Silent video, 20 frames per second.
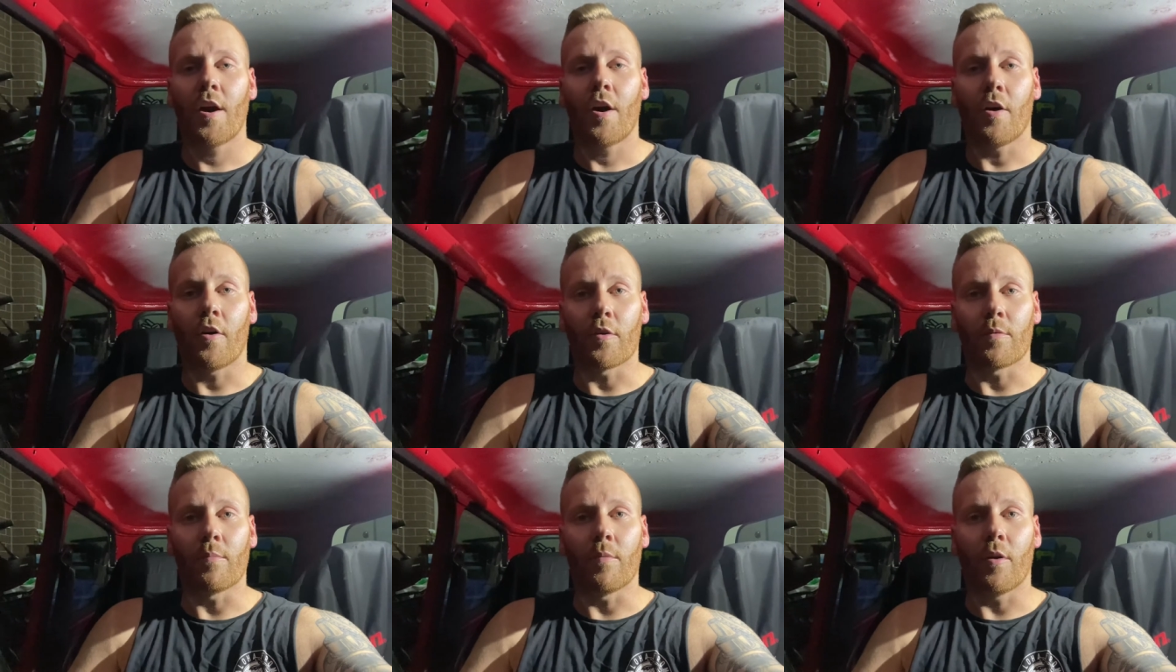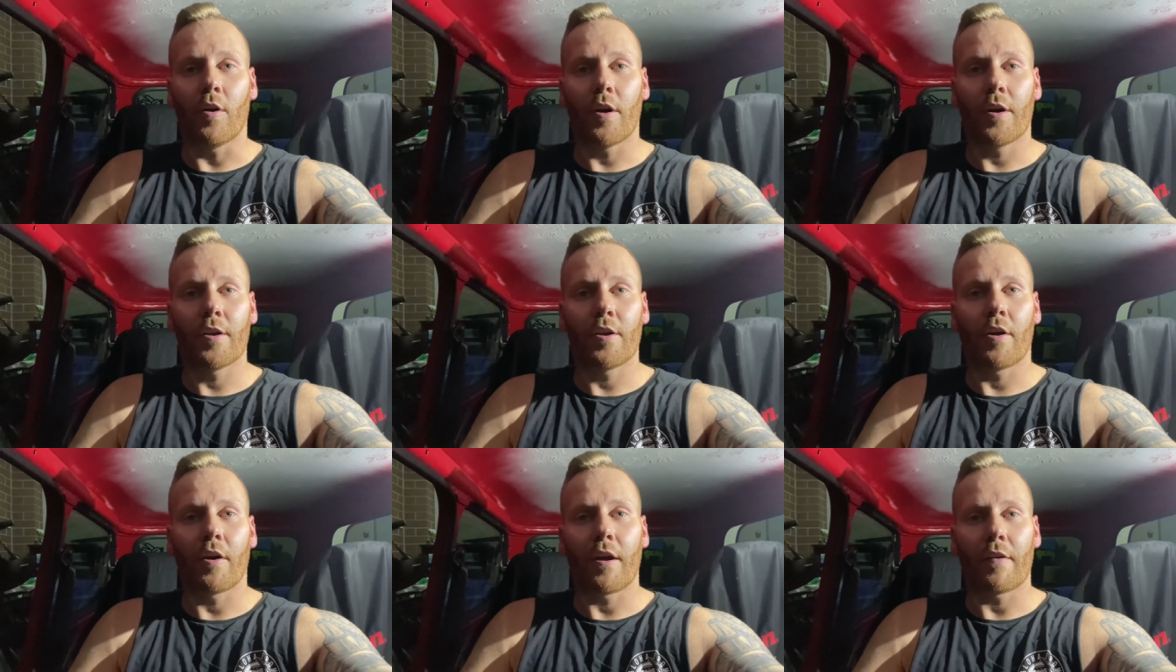On
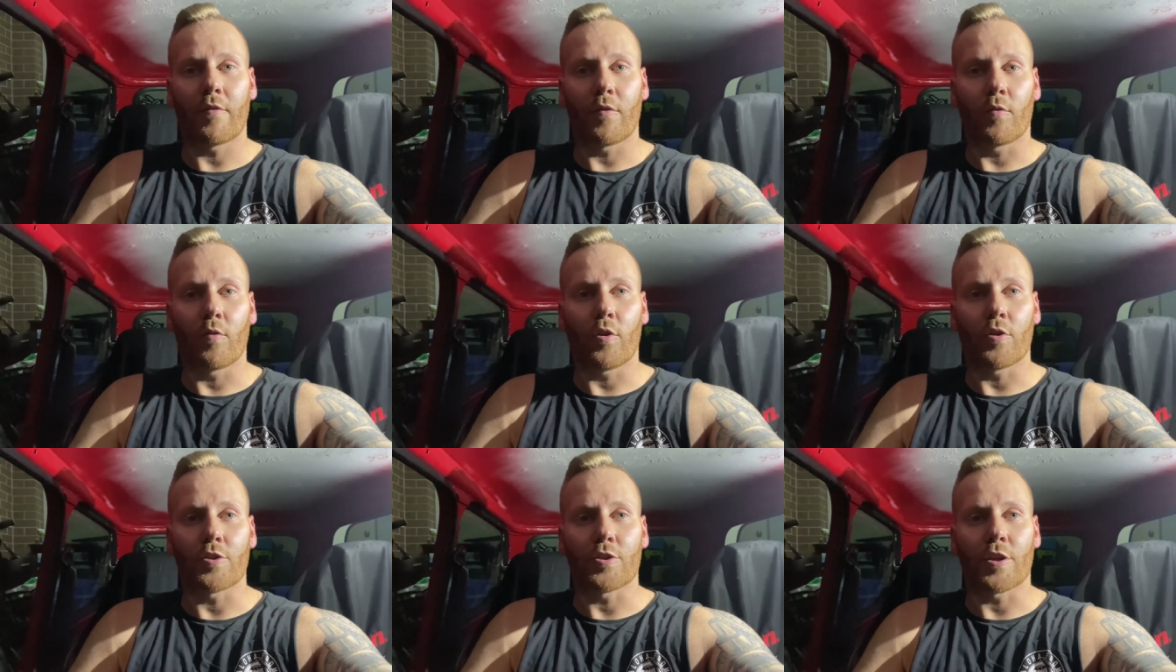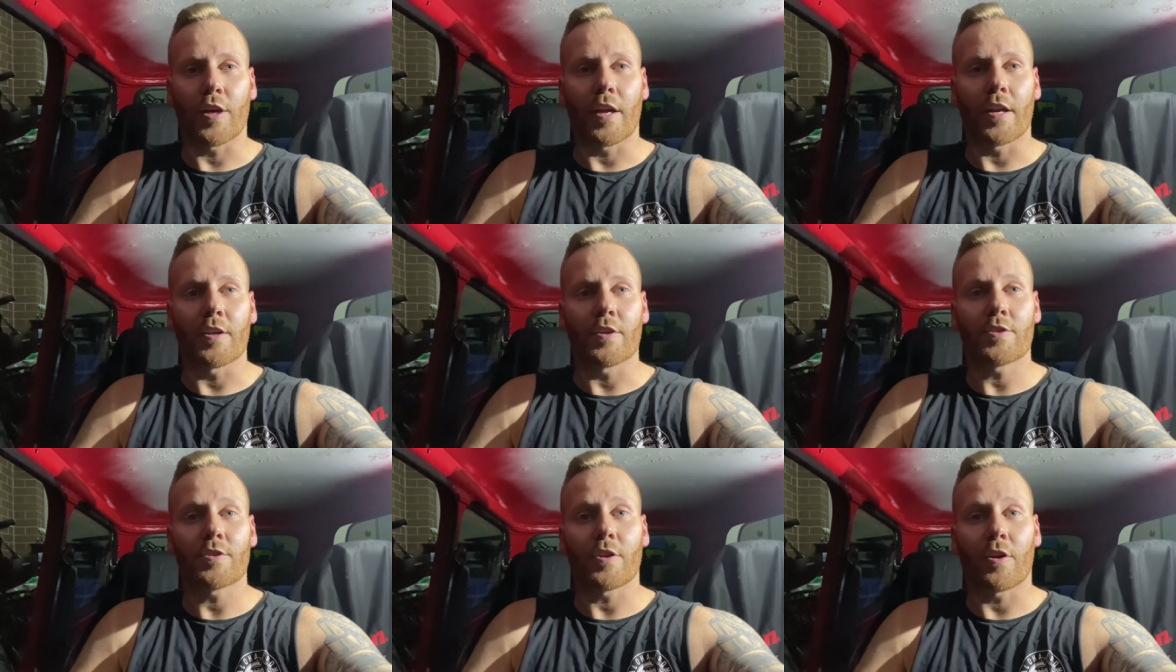mine, I have the rod
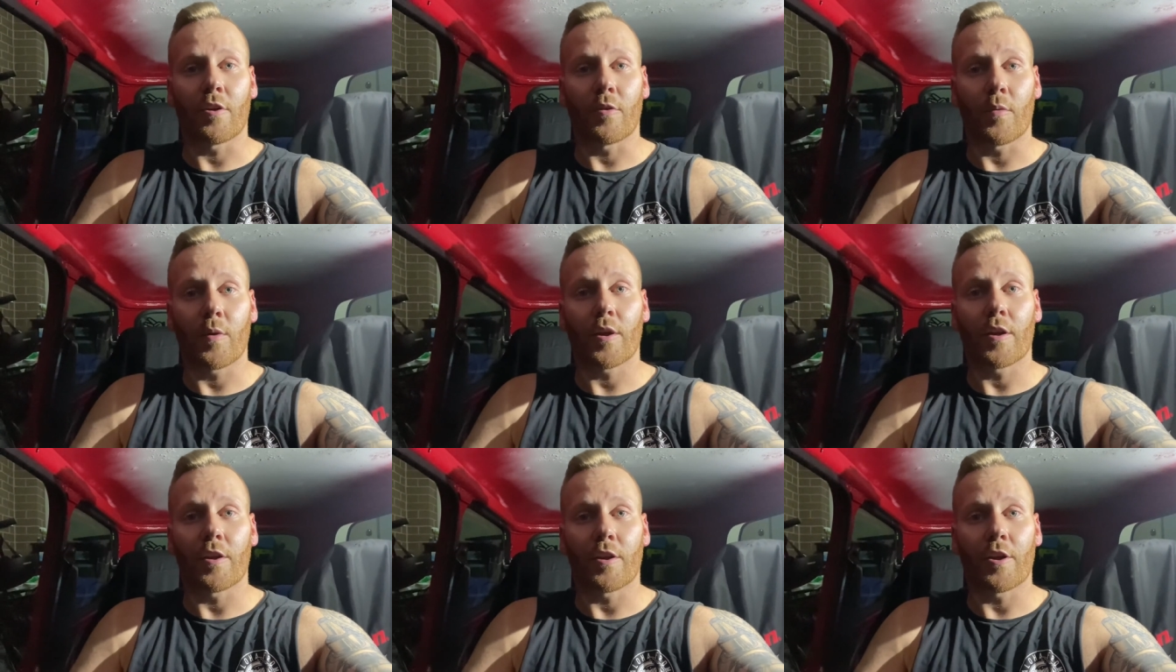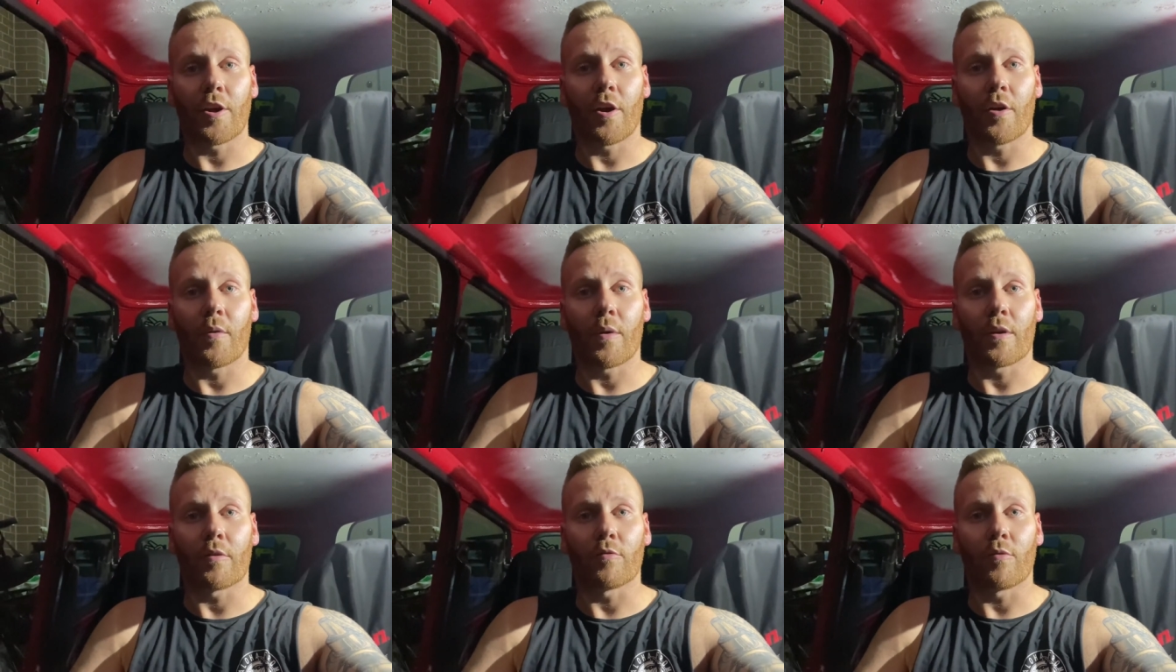change, so we're going to
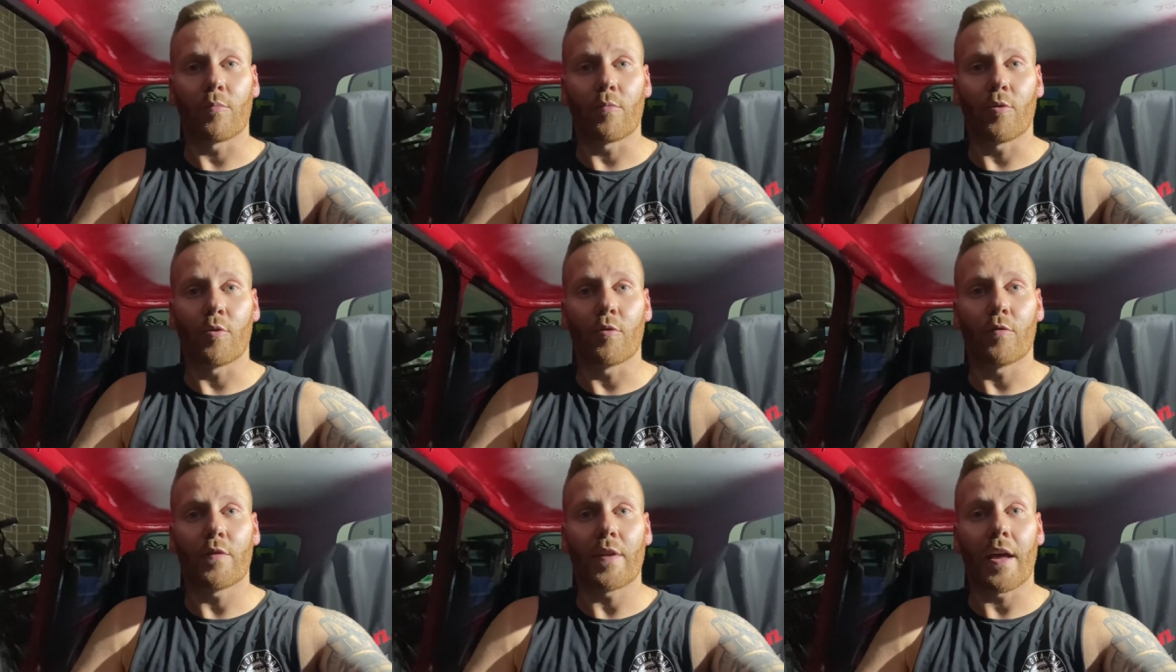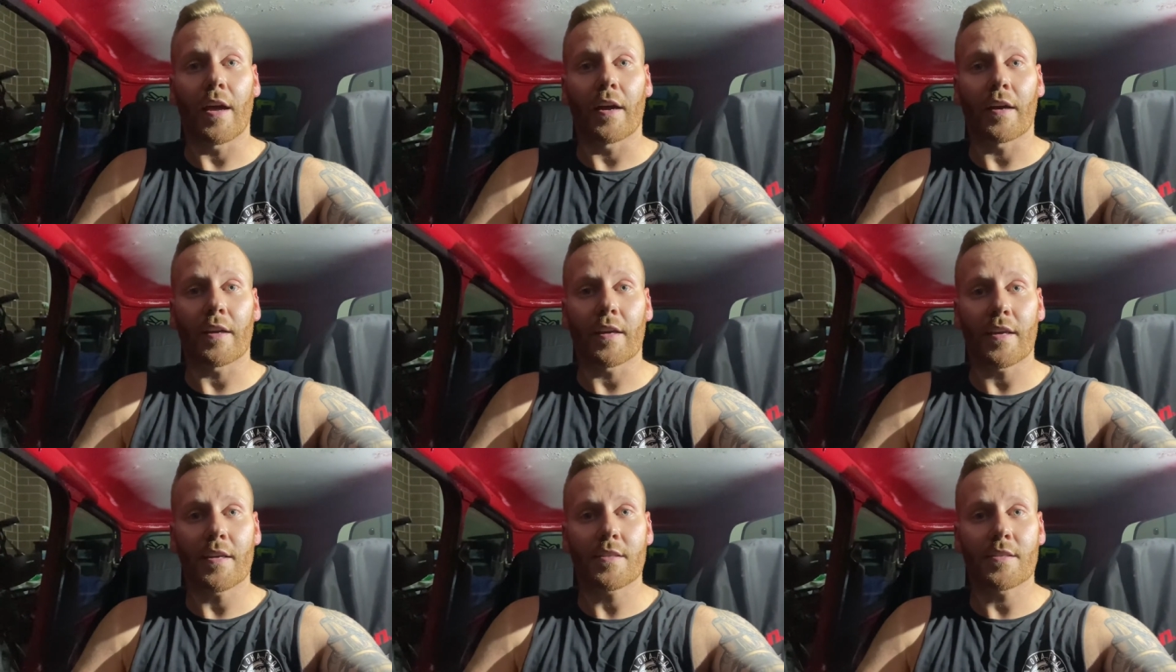go and remove our
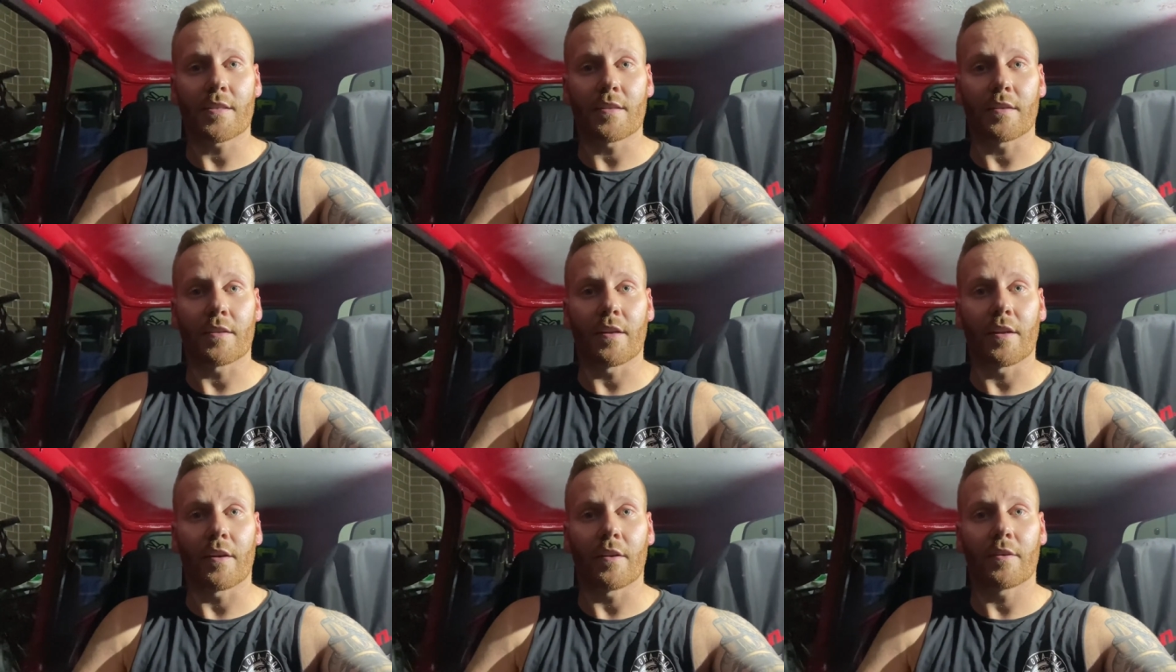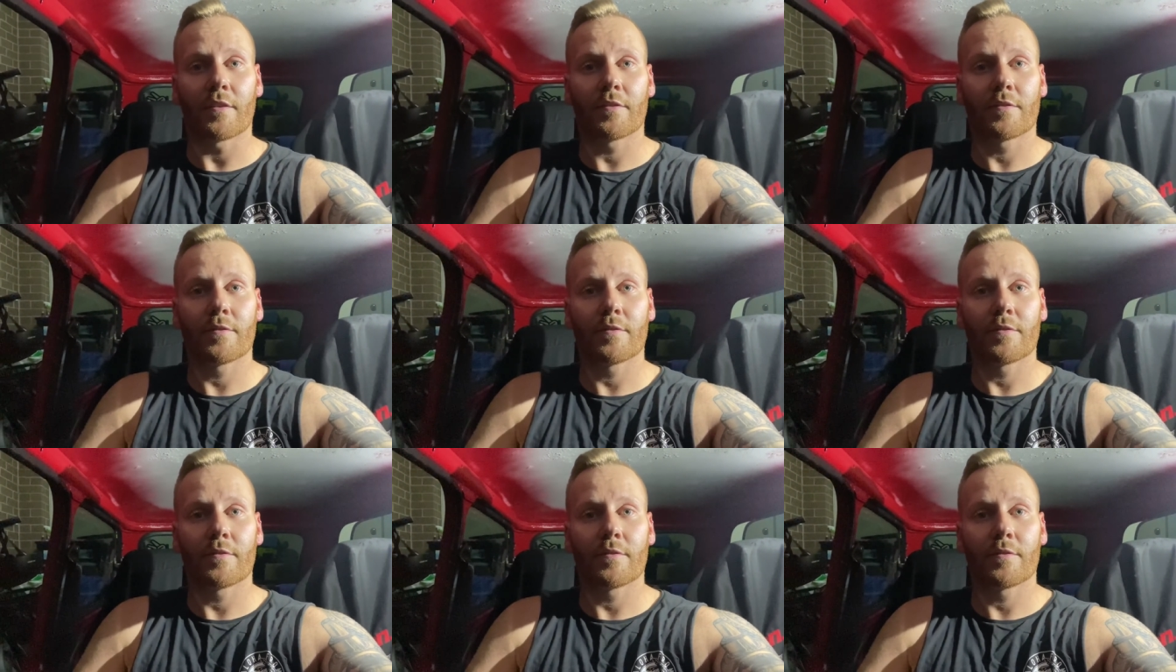gear stick now.